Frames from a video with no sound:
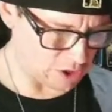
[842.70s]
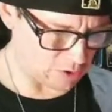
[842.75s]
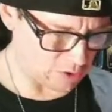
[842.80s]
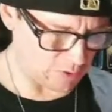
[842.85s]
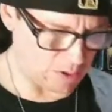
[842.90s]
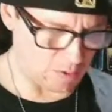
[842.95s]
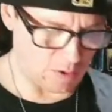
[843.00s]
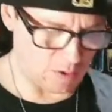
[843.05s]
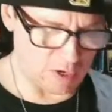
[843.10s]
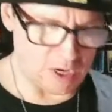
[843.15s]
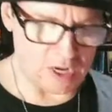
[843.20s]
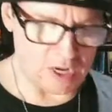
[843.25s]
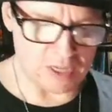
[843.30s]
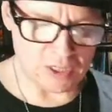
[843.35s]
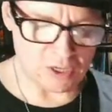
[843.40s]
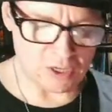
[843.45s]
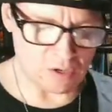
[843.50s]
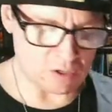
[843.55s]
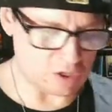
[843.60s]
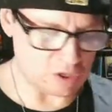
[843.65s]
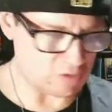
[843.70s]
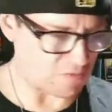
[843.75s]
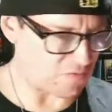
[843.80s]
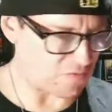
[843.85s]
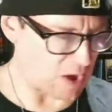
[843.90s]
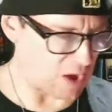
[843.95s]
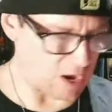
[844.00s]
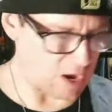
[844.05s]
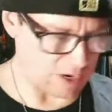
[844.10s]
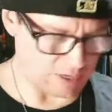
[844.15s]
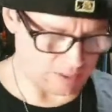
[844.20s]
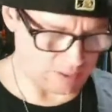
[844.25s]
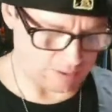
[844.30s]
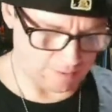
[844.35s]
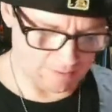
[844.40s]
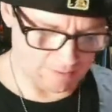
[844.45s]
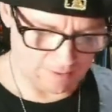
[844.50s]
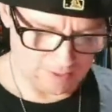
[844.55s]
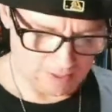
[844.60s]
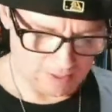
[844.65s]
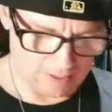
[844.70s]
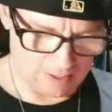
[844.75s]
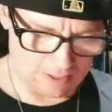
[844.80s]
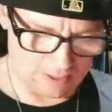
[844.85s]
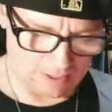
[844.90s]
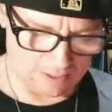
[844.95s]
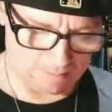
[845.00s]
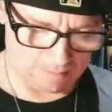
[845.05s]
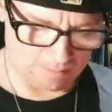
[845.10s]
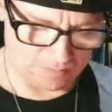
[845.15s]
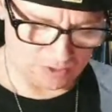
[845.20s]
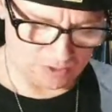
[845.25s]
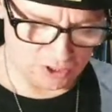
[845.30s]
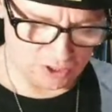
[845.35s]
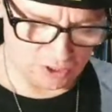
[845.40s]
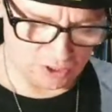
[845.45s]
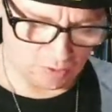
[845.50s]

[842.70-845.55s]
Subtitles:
they were easier to find. So